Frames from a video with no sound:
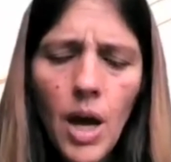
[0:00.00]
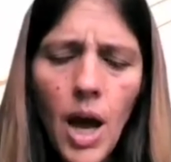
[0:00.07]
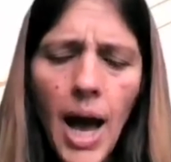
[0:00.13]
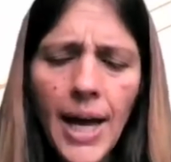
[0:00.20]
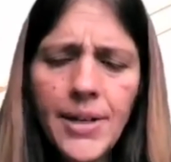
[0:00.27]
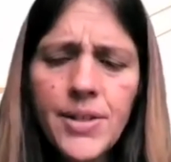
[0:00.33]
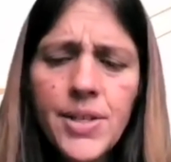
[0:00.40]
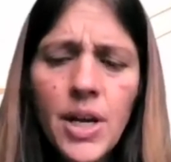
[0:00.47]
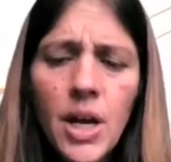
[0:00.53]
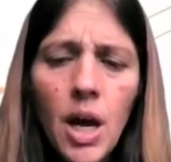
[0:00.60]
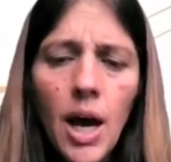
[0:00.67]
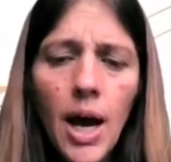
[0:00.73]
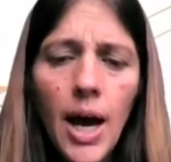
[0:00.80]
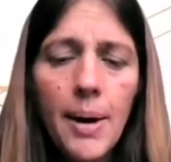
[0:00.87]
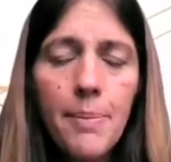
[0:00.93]
And
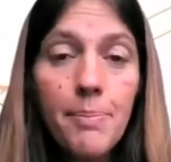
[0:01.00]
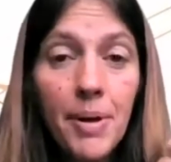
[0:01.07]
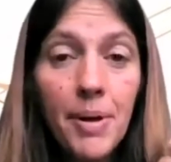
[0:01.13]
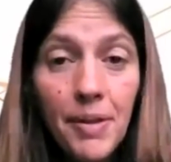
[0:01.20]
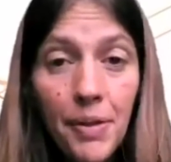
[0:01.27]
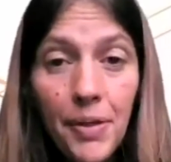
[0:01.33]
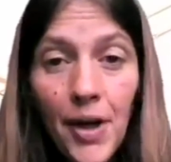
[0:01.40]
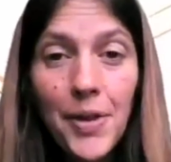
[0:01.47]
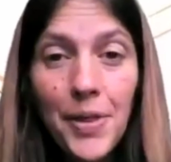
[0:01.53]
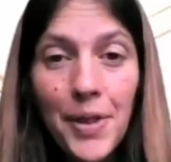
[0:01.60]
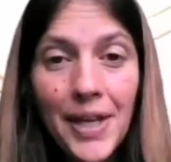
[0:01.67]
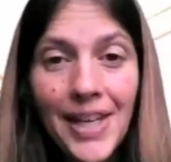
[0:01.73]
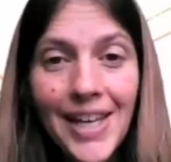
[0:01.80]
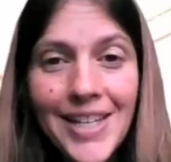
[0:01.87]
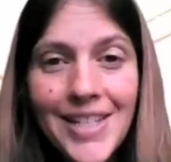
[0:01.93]
but the third
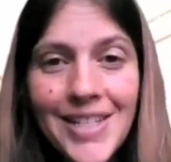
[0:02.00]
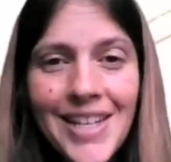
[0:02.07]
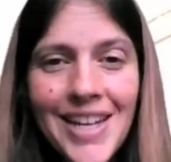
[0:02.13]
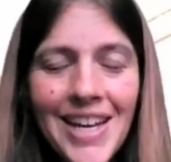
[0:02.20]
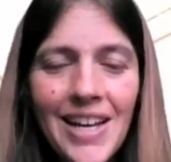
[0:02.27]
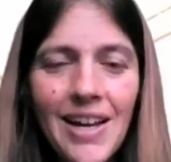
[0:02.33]
thing is